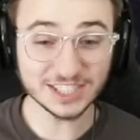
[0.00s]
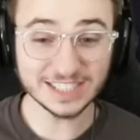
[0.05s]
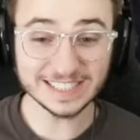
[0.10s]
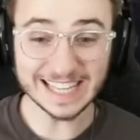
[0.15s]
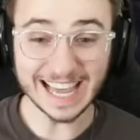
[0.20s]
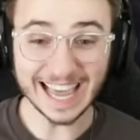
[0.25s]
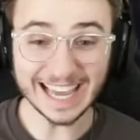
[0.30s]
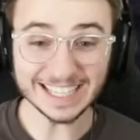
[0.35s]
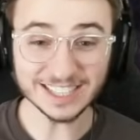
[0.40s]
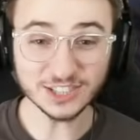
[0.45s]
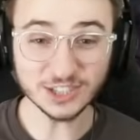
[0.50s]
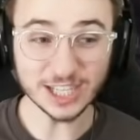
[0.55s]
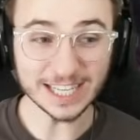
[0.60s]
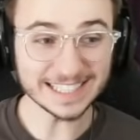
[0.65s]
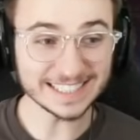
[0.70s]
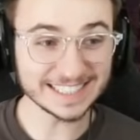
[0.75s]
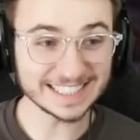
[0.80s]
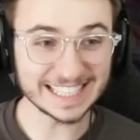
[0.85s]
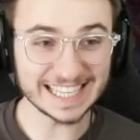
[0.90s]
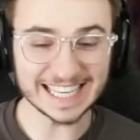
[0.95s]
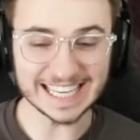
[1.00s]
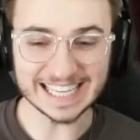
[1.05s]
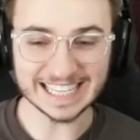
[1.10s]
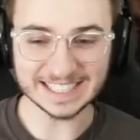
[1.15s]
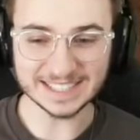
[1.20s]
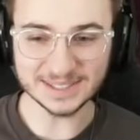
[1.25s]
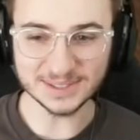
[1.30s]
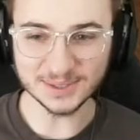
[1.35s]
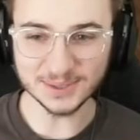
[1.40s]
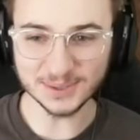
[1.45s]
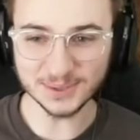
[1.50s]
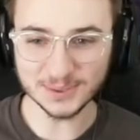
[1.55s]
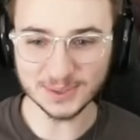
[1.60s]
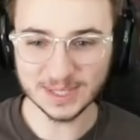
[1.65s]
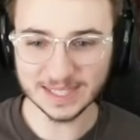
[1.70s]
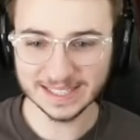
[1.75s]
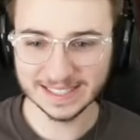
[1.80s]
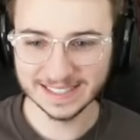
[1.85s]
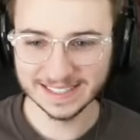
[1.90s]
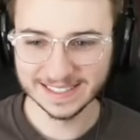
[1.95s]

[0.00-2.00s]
dang jet ski, dude.